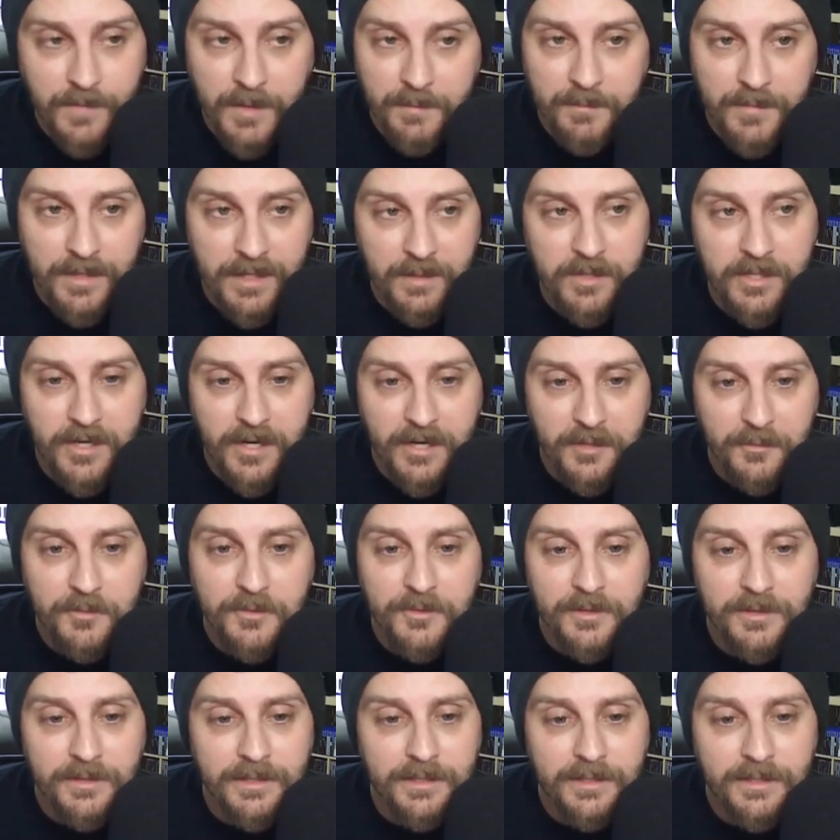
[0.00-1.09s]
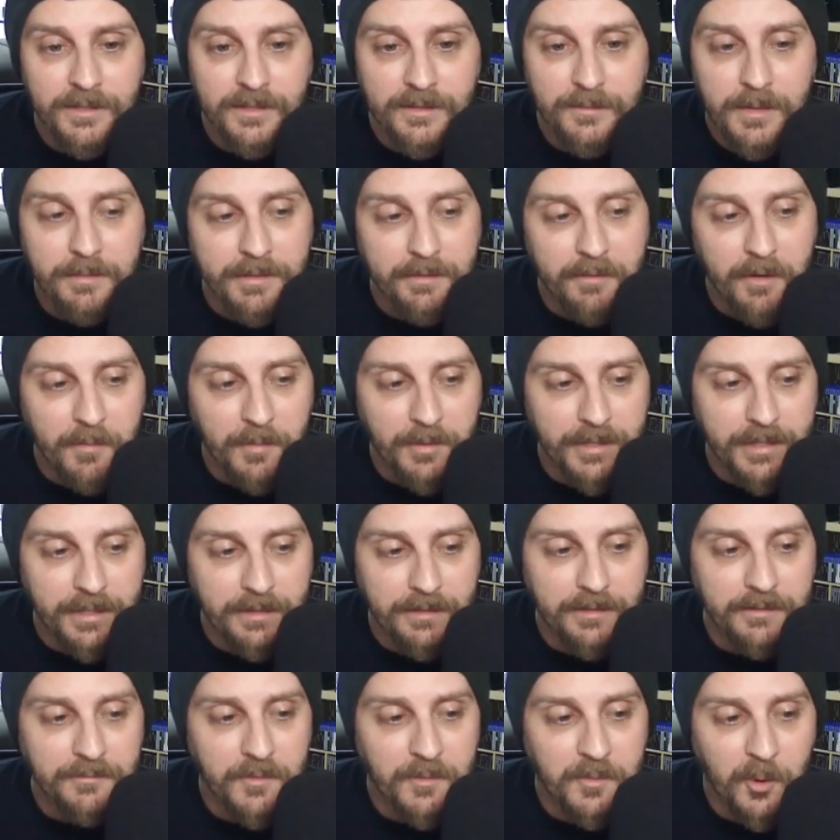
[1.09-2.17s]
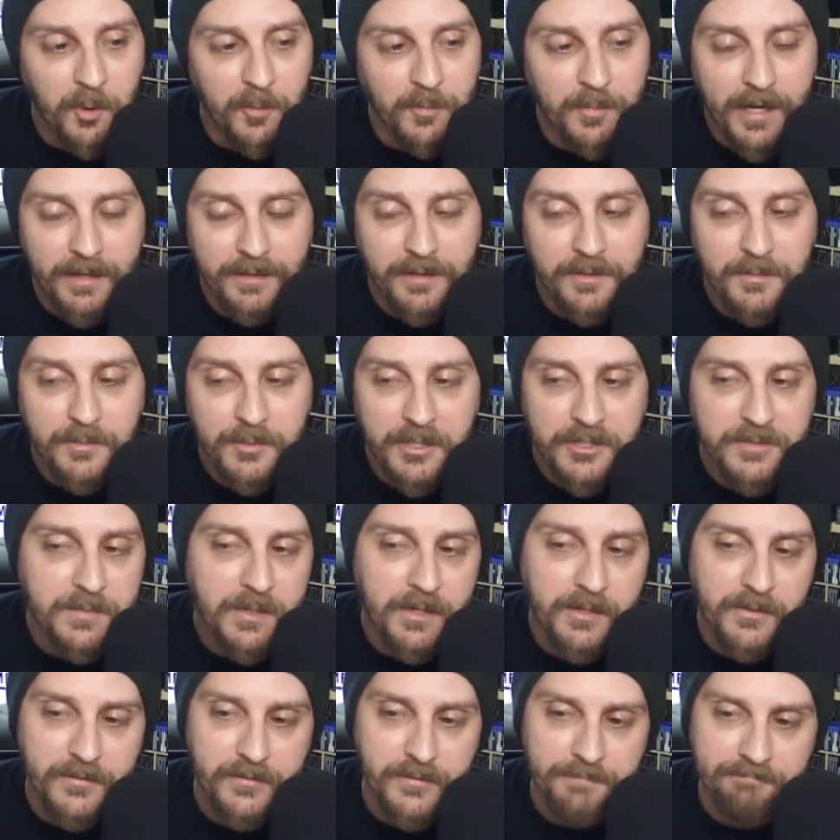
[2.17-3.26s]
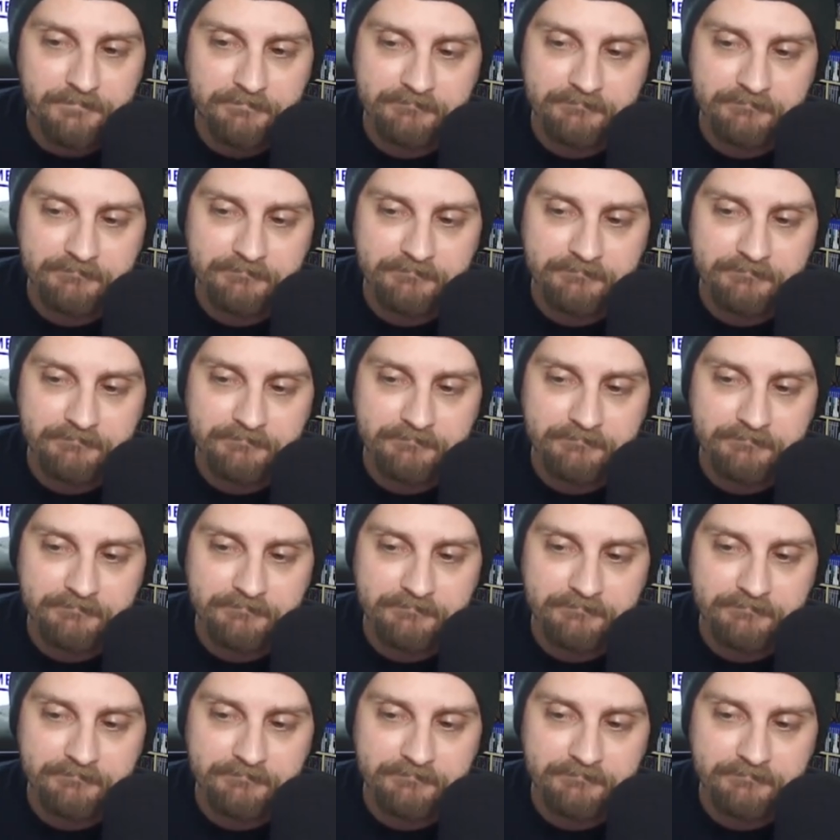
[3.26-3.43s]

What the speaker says: Maybe I will play it and report back on Press Pause.